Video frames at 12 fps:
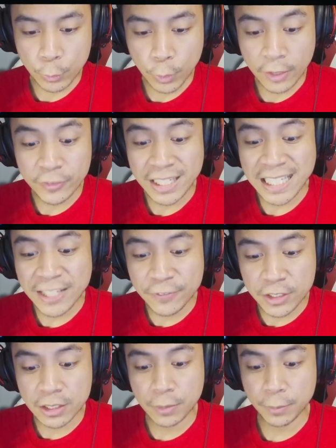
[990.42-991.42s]
an
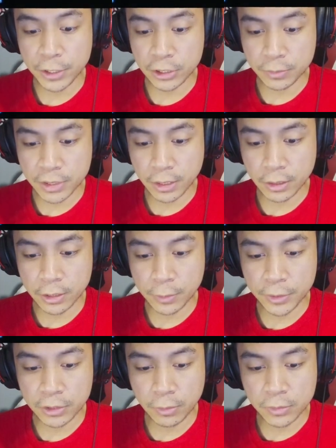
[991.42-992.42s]
even Pendulum scale in your
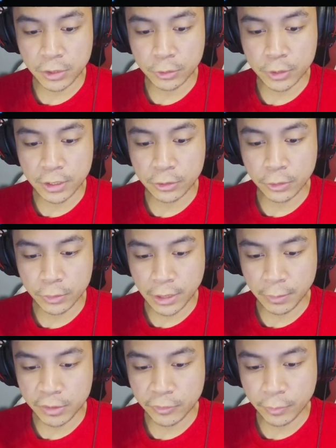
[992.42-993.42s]
Pendulum zone, you take no
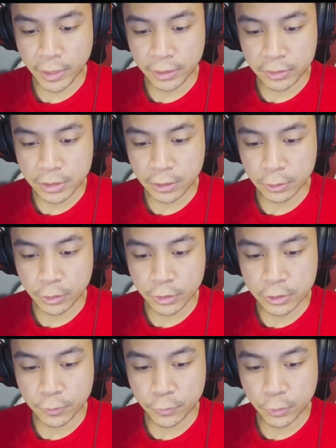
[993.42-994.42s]
damage from battles, including your
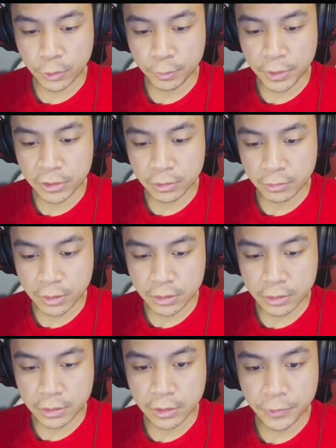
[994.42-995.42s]
Sulfur Cord Pendulum
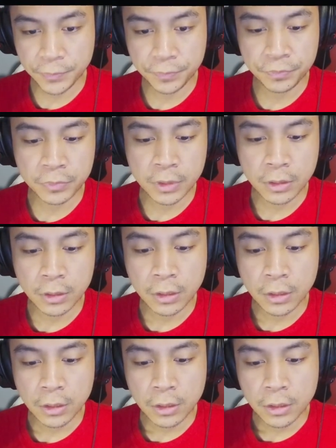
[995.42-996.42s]
monsters.
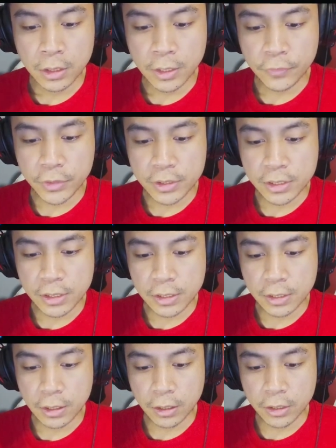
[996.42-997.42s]
If this
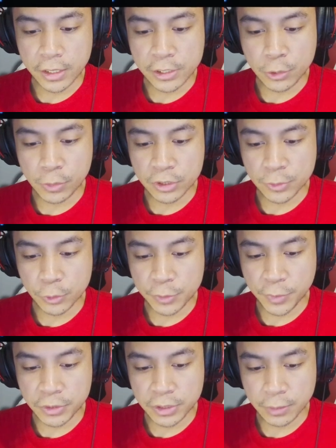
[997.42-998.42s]
card is normal or
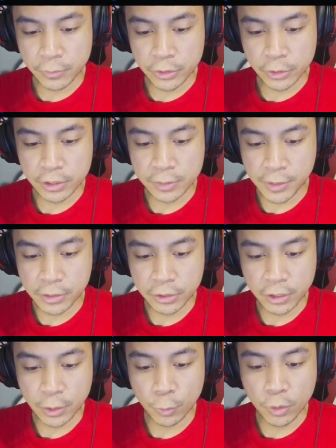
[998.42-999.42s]
special summoned, you can
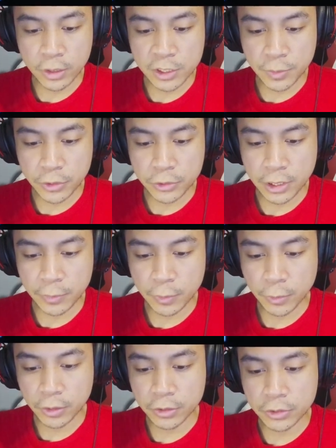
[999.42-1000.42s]
target one spell or trap your
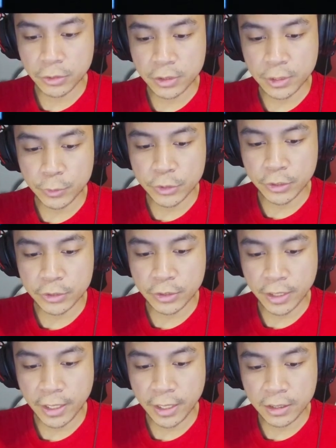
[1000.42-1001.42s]
opponent controls and return it to the
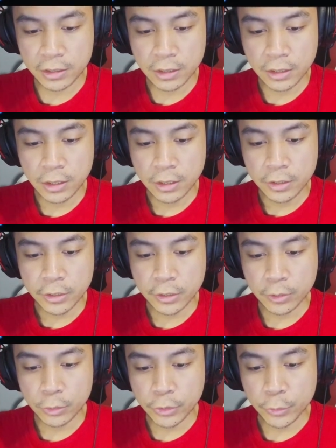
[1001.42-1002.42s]
hand. You can
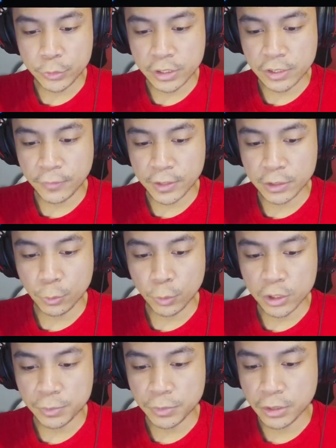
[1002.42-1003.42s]
only use this effect
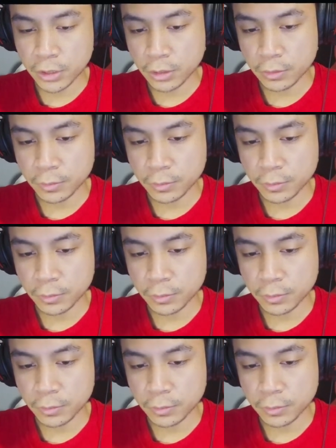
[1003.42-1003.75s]
once per turn.